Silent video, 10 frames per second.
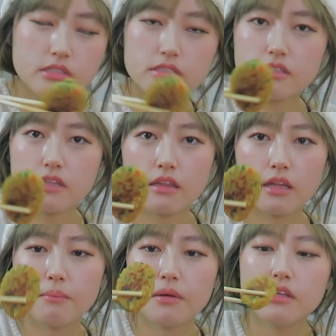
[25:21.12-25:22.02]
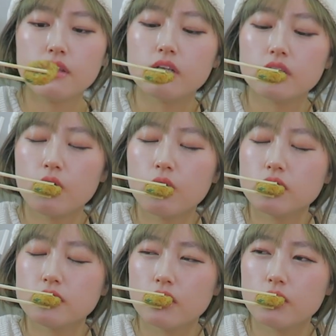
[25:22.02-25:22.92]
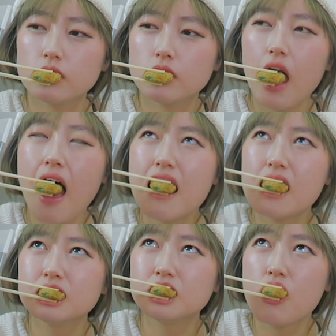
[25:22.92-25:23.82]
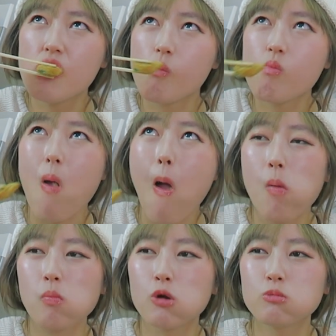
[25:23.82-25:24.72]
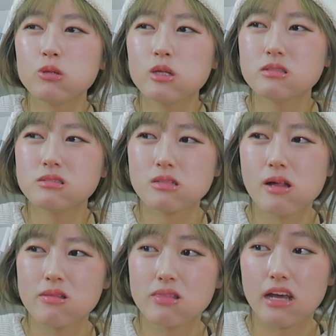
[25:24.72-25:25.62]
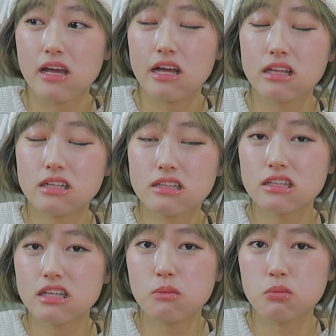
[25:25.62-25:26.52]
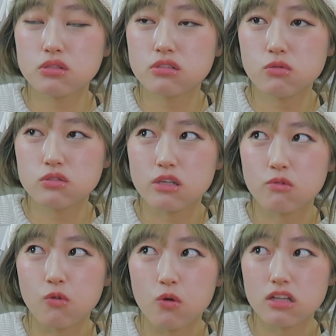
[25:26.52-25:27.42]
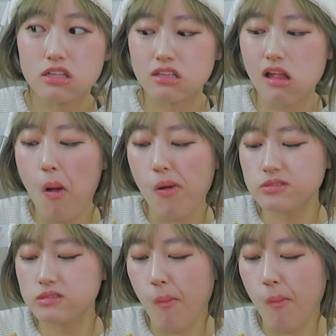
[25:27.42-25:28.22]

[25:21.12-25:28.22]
These are not that bad either. They were on sale today. Normally it's like $8.99, but today was like $4.99.